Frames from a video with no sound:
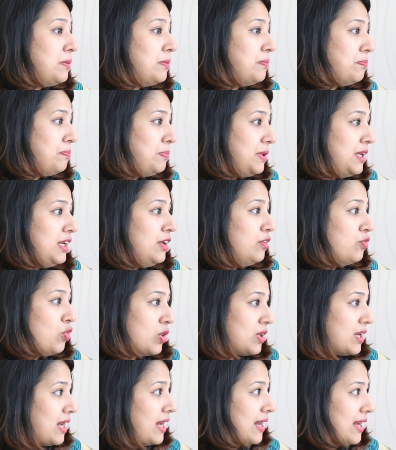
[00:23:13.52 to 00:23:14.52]
me be
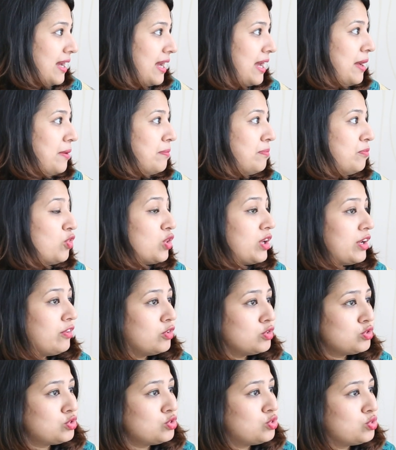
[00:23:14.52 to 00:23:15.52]
what I am, what I
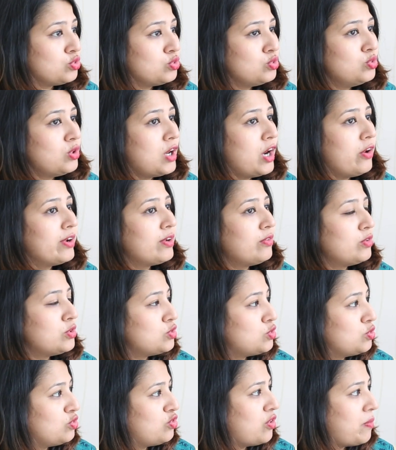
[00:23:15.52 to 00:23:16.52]
want to do, how I want
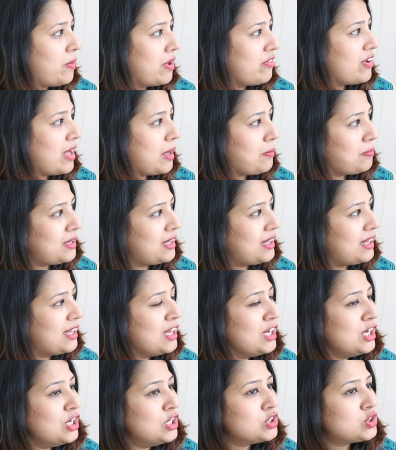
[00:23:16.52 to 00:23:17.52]
to do for my
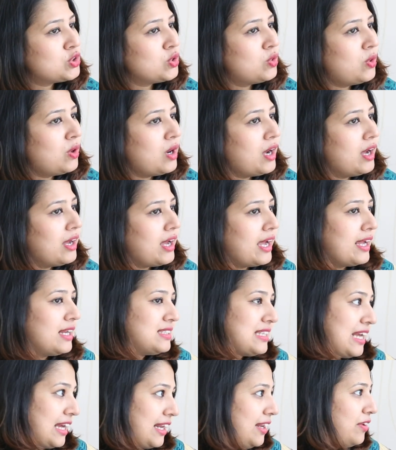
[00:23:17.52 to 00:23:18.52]
family. So I
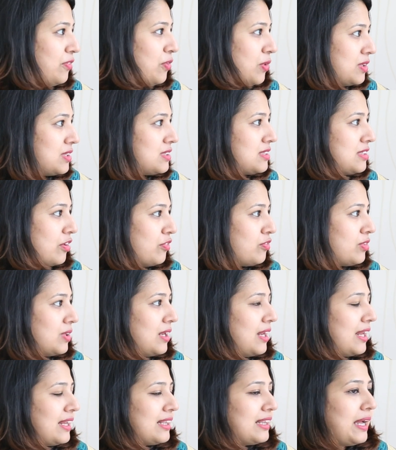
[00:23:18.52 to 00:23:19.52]
exactly wanted
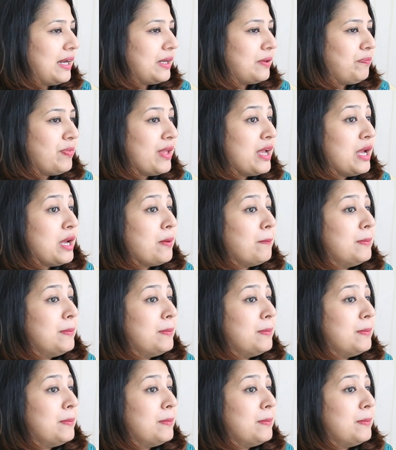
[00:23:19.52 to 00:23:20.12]
someone like that.